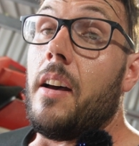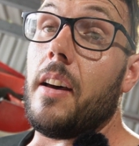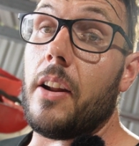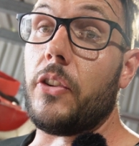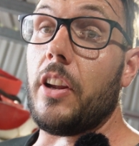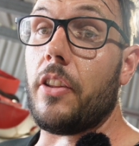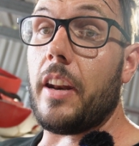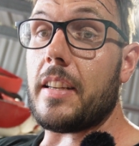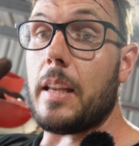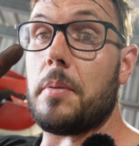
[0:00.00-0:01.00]
I'll see you on the
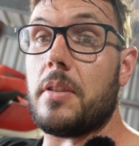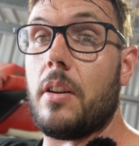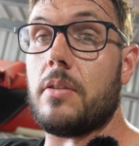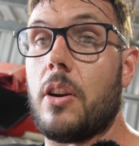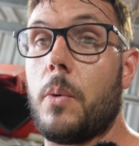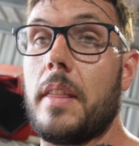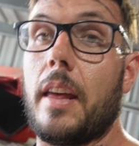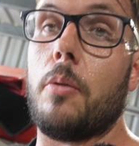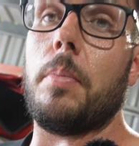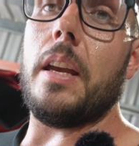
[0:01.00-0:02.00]
next episode. Don't know when
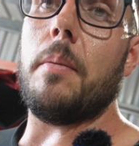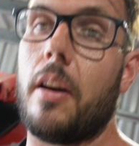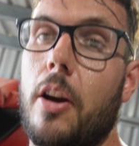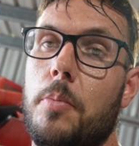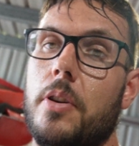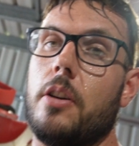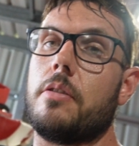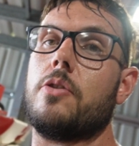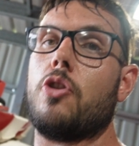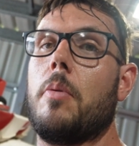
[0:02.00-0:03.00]
that'll be, hope you guys are
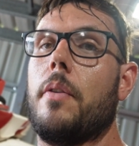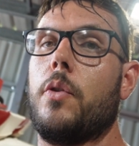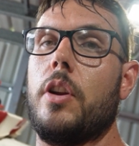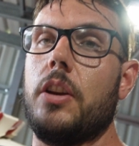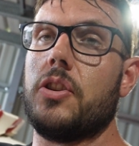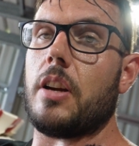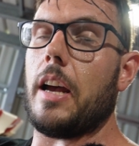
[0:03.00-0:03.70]
enjoying my footage.